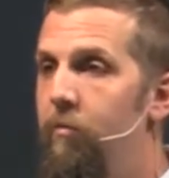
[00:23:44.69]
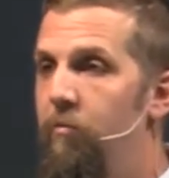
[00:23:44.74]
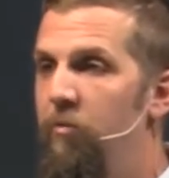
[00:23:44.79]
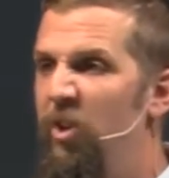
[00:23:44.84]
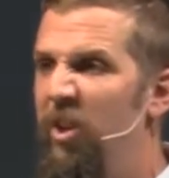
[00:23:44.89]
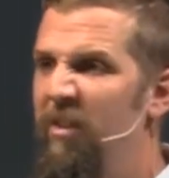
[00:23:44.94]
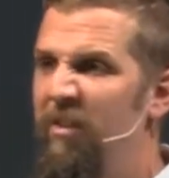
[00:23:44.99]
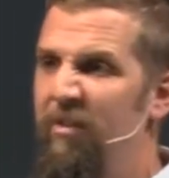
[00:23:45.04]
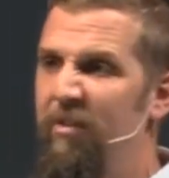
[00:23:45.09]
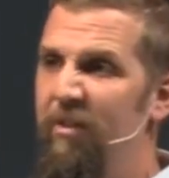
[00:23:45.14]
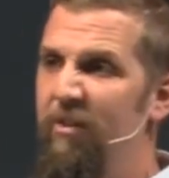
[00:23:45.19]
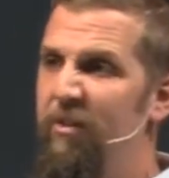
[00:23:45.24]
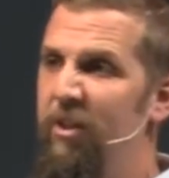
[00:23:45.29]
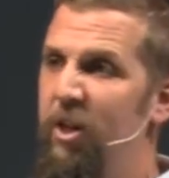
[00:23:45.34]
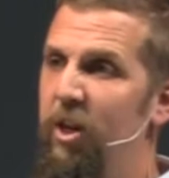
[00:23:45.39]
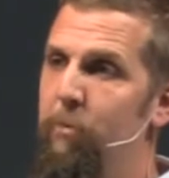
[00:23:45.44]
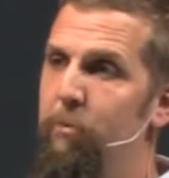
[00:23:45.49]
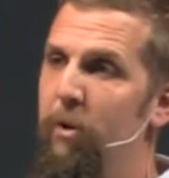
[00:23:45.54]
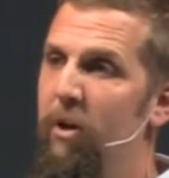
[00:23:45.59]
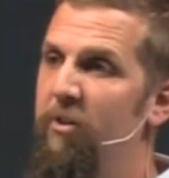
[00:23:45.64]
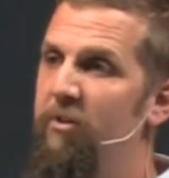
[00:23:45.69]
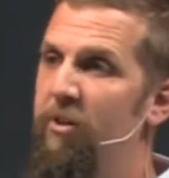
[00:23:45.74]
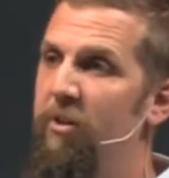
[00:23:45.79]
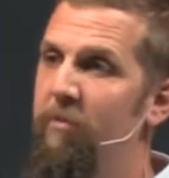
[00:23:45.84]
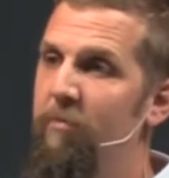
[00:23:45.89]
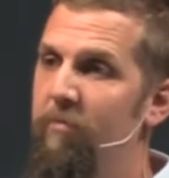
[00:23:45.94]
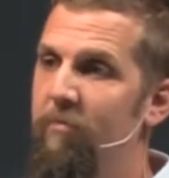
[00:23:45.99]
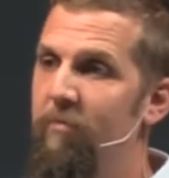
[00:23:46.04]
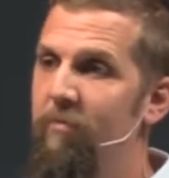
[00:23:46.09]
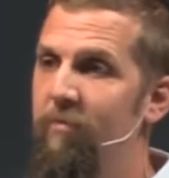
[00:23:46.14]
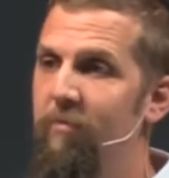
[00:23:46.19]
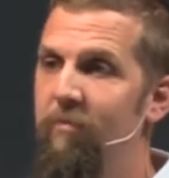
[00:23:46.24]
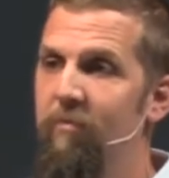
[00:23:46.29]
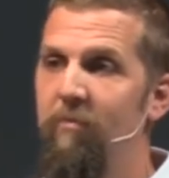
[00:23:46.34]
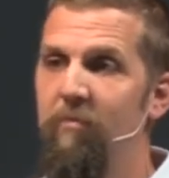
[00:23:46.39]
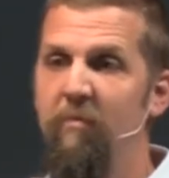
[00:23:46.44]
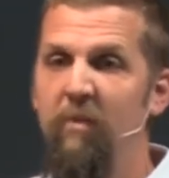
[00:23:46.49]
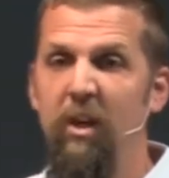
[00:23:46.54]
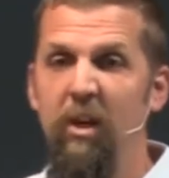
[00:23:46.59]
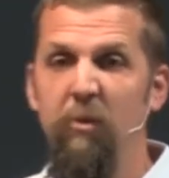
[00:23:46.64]
Jesus is a good person,
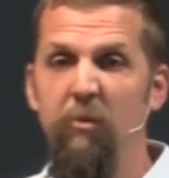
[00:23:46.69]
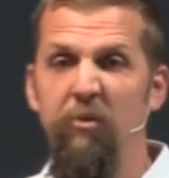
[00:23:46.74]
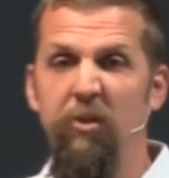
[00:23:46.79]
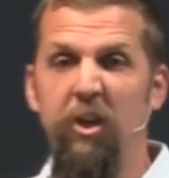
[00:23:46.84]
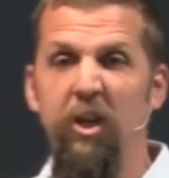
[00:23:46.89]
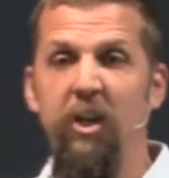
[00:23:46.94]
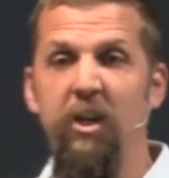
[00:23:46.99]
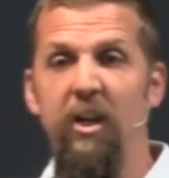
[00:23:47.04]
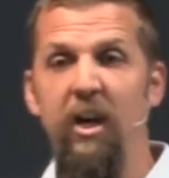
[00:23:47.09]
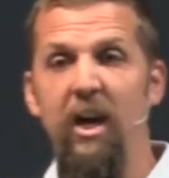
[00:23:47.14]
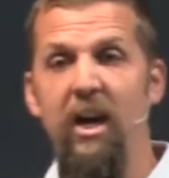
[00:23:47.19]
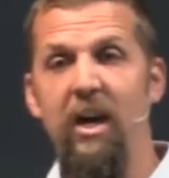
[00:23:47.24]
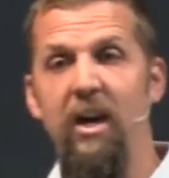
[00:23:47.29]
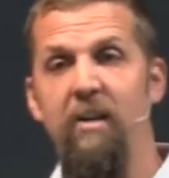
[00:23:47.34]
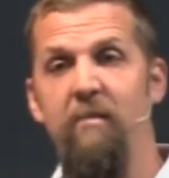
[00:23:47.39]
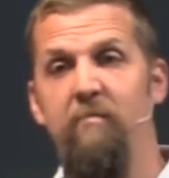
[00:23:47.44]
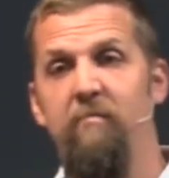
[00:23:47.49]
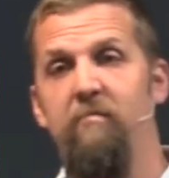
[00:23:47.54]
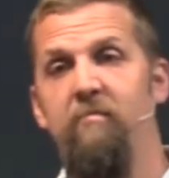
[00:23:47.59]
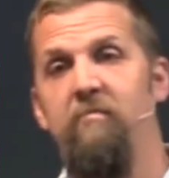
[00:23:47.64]
he was a good guy.